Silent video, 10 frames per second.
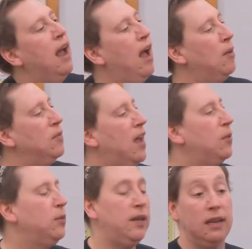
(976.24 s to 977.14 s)
Um, that
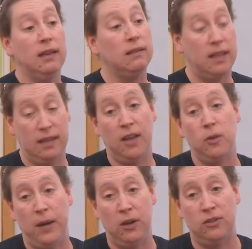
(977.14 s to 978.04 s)
way we can let the other
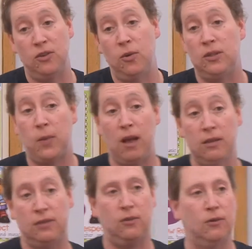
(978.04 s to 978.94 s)
parents know as well.
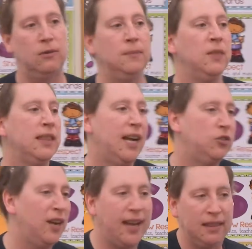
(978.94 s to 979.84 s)
So
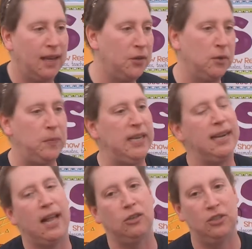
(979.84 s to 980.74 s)
last year I had like three peanut
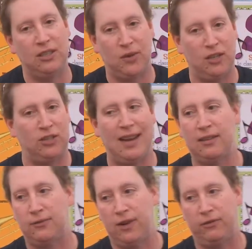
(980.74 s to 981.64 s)
allergies, so I just
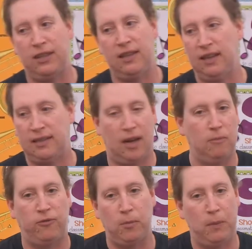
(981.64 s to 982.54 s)
asked for everything to
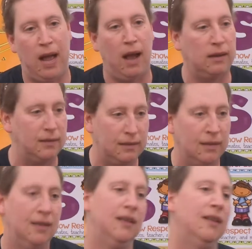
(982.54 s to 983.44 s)
come from a box,
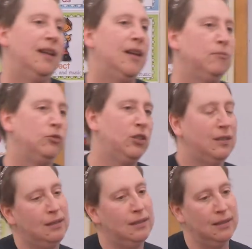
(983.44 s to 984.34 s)
um,
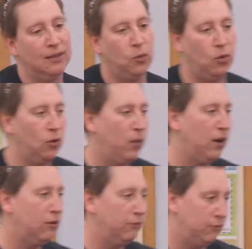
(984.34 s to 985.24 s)
just so we're
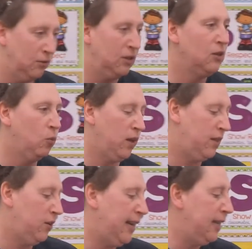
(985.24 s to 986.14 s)
aware of what
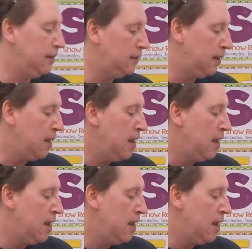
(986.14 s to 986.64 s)
there is.